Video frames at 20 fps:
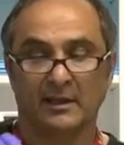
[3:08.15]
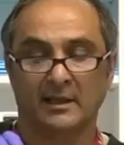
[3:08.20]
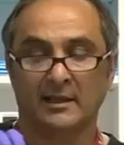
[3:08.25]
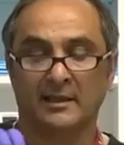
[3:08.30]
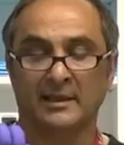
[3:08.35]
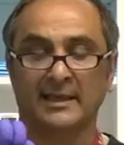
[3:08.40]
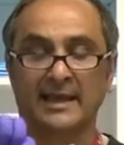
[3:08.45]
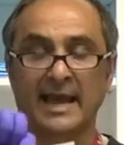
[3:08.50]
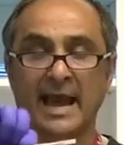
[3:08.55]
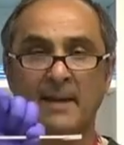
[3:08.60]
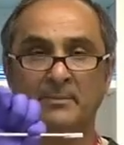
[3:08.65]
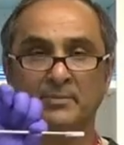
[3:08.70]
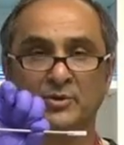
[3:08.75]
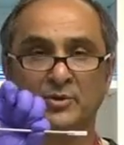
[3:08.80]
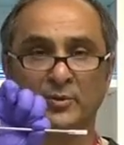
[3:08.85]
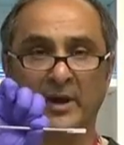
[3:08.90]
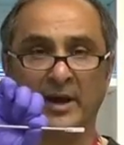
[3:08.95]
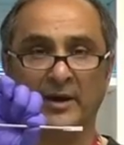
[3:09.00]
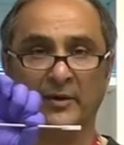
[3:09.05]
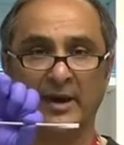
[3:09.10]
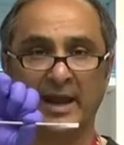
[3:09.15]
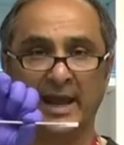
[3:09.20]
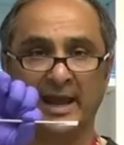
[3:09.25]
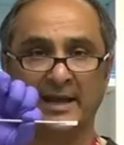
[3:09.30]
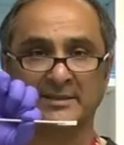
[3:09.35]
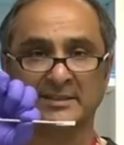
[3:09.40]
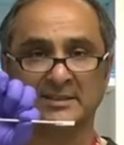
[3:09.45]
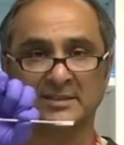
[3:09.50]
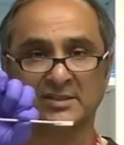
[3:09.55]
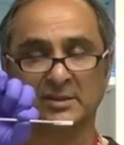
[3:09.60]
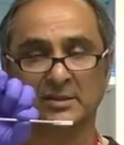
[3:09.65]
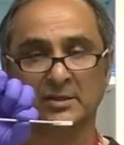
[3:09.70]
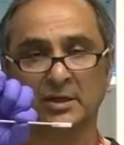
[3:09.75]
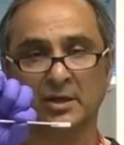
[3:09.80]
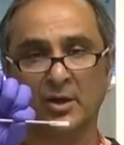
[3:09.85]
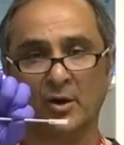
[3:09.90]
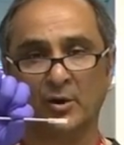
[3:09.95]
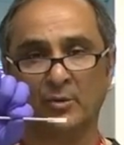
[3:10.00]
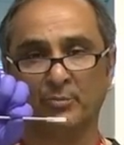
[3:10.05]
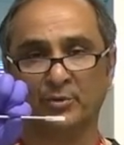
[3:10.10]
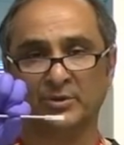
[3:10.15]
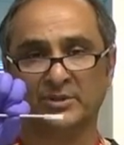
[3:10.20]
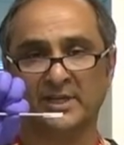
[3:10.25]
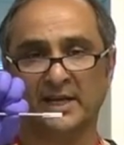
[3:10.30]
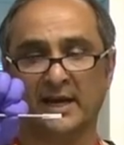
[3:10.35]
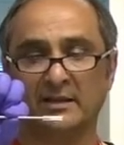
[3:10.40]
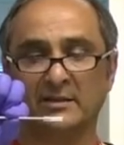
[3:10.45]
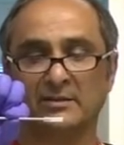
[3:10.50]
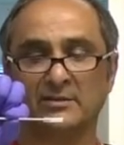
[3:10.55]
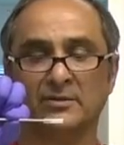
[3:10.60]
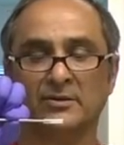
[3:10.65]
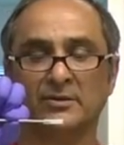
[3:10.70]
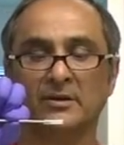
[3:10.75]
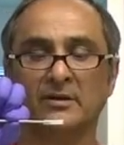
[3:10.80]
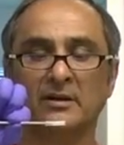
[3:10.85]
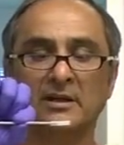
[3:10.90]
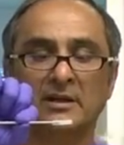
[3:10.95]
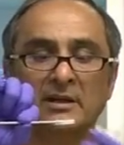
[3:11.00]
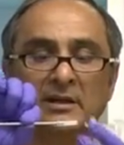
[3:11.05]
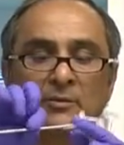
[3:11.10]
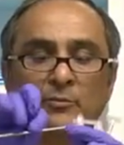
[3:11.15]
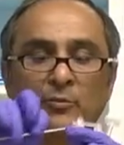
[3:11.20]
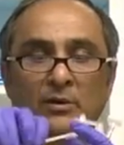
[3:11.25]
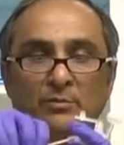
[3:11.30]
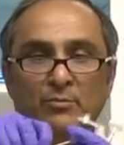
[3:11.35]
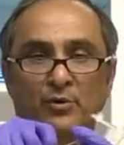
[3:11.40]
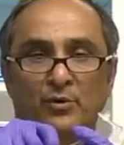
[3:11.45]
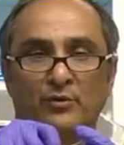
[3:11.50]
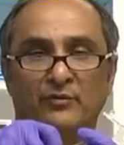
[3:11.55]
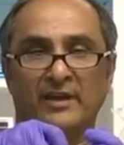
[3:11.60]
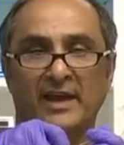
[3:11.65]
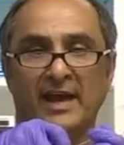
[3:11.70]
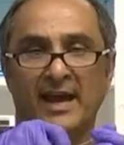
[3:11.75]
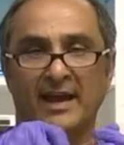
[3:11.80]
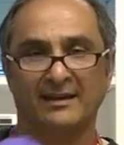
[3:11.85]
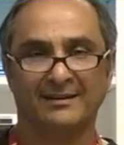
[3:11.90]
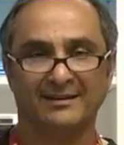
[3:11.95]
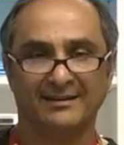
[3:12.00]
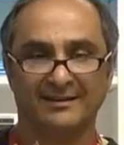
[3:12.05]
The obturator has a silicone protector. Remove that.